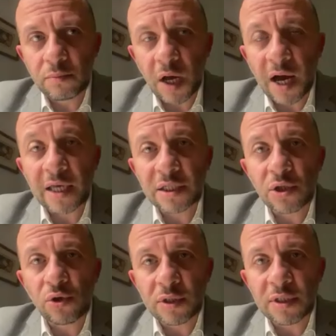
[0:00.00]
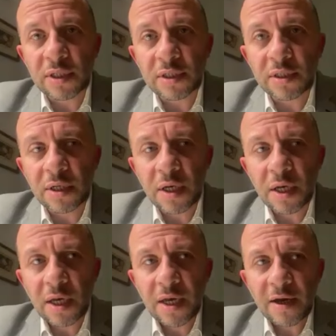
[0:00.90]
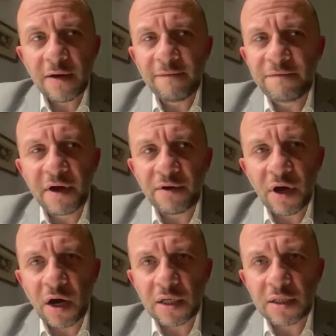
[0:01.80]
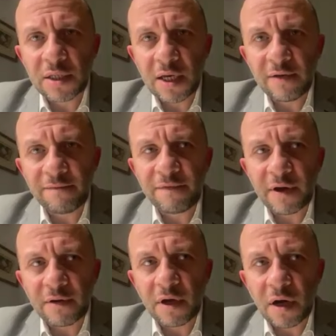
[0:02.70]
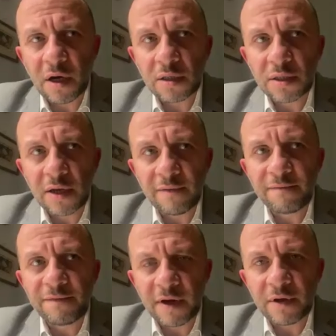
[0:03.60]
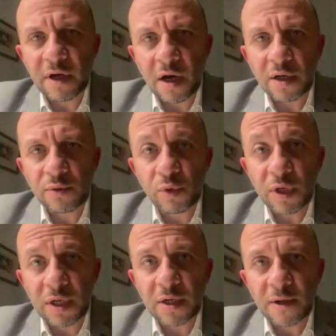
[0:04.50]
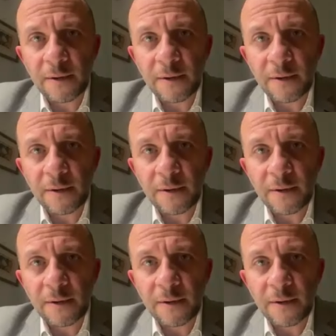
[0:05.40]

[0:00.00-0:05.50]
highest losses. Very hard day, very hard day, very hard week.